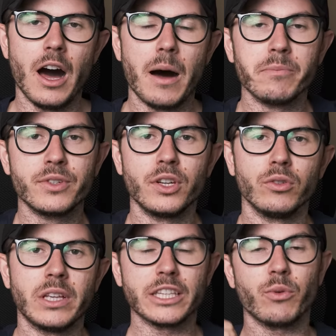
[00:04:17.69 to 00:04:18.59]
Um,
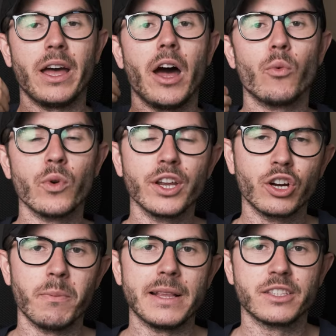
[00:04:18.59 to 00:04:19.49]
so that's why I
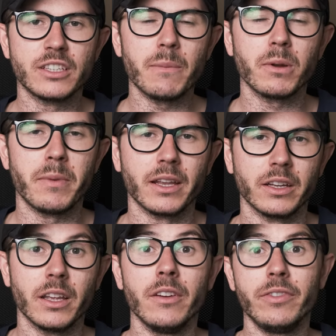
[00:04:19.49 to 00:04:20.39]
recommend supplementing
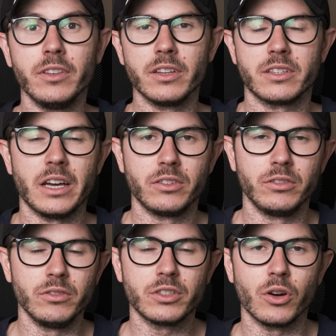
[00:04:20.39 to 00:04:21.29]
it if you decide to
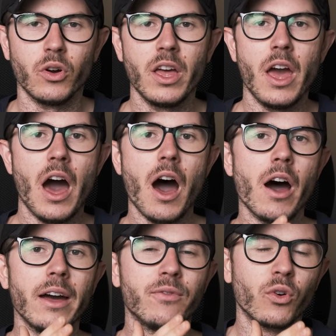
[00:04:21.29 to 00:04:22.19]
do so uh,
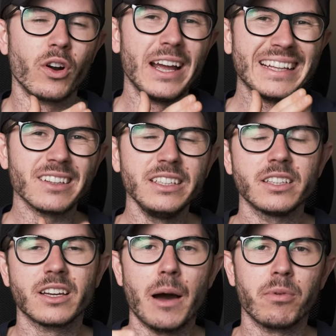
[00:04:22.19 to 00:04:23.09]
for at least
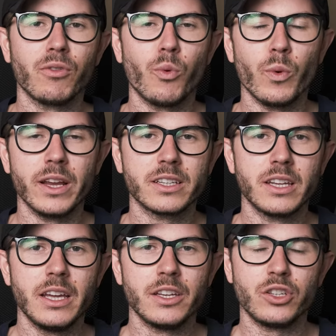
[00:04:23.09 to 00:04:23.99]
a couple of
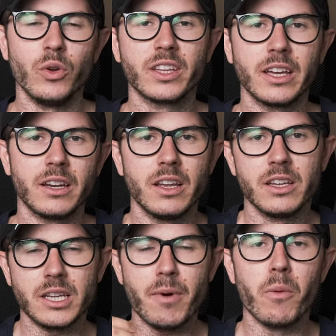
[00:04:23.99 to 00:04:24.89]
weeks so it can
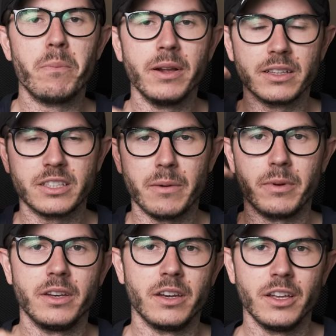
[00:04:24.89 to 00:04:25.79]
somehow builds up
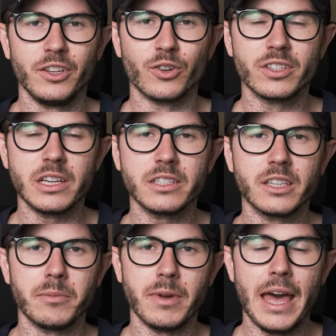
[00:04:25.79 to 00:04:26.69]
in your
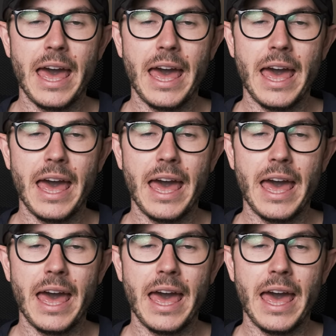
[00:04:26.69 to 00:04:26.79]
system